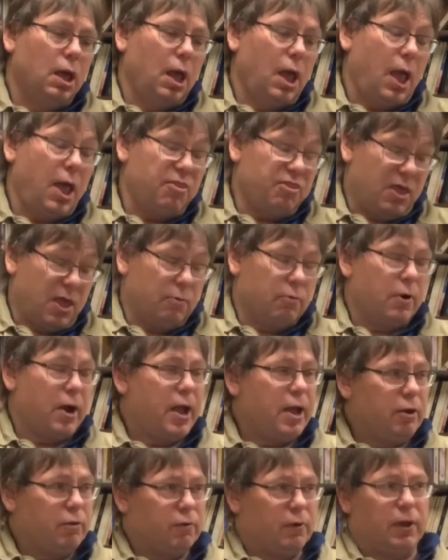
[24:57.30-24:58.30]
And they were
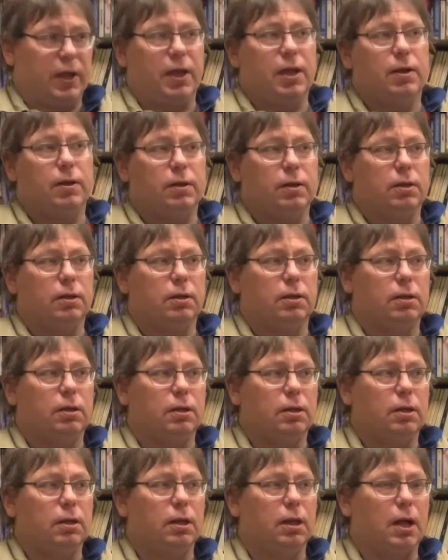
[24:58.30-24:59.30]
angry.
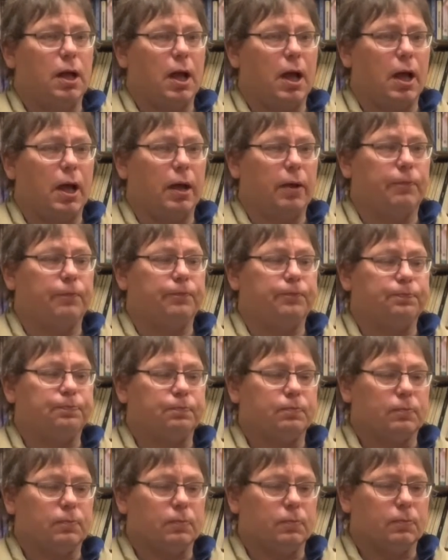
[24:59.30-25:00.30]
Um,
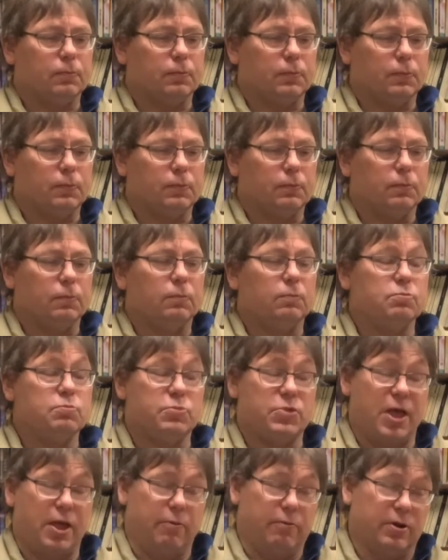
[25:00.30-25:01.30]

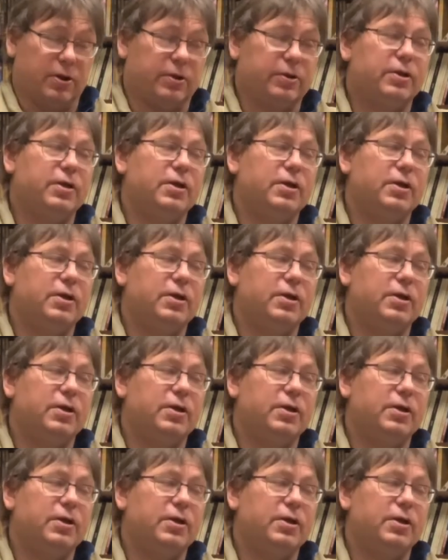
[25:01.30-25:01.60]
they were